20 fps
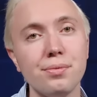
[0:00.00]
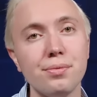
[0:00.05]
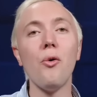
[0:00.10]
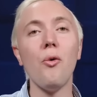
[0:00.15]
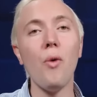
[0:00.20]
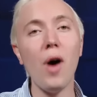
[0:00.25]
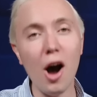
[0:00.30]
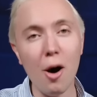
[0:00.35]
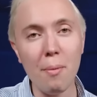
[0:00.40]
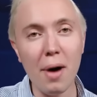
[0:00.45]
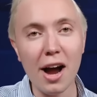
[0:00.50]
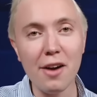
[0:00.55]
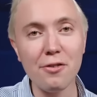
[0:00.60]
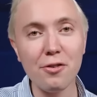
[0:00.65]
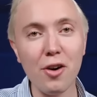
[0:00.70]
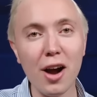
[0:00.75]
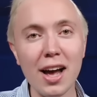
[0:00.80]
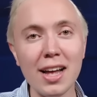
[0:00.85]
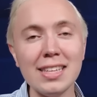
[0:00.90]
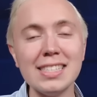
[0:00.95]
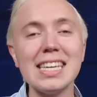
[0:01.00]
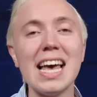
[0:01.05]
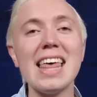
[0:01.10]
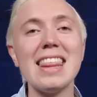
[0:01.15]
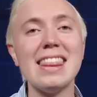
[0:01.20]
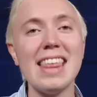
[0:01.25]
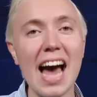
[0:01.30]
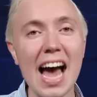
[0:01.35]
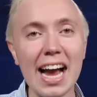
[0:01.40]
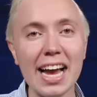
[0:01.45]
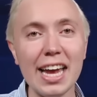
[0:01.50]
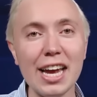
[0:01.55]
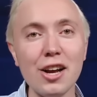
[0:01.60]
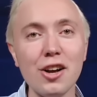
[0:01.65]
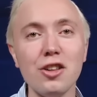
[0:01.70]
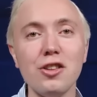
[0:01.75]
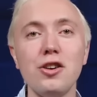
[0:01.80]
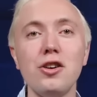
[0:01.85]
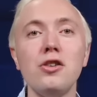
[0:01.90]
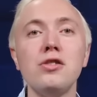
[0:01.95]
Well, my friends, that
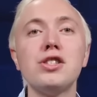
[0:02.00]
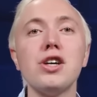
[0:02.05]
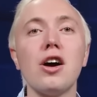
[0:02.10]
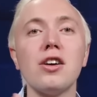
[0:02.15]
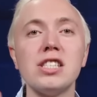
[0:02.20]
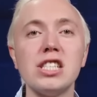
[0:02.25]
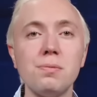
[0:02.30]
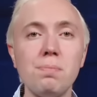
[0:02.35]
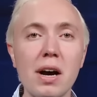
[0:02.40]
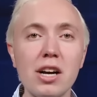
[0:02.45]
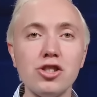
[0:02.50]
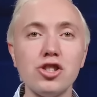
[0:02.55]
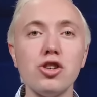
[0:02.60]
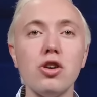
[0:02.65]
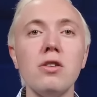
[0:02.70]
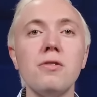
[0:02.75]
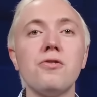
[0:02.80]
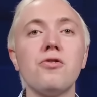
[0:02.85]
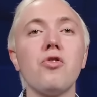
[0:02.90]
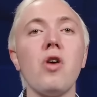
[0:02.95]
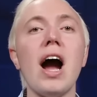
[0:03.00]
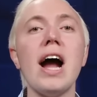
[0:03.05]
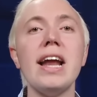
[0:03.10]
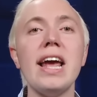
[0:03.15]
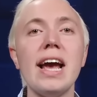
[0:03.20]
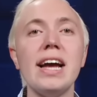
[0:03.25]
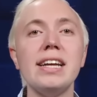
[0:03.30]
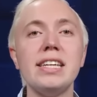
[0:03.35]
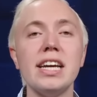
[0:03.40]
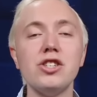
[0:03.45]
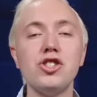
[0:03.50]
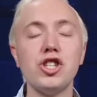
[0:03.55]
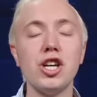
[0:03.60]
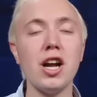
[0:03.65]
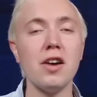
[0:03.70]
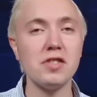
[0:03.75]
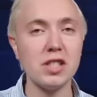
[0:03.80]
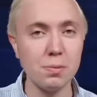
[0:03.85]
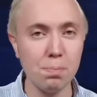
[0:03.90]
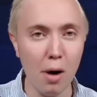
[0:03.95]
concludes our special Friday edition
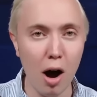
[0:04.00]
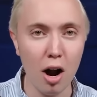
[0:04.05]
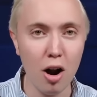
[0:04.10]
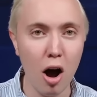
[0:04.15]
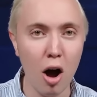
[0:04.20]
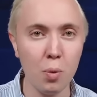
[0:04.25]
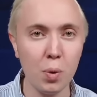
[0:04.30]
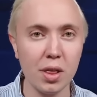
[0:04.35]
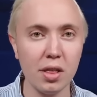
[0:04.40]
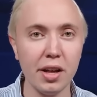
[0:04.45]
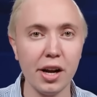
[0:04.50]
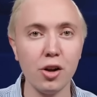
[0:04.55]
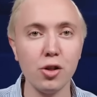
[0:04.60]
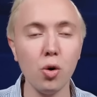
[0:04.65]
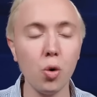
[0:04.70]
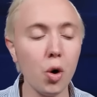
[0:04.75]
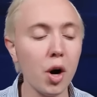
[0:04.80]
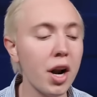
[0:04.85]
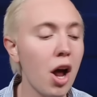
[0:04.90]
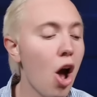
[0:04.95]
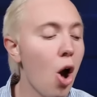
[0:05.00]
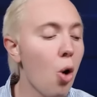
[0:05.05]
of Spot On with Link Lauren.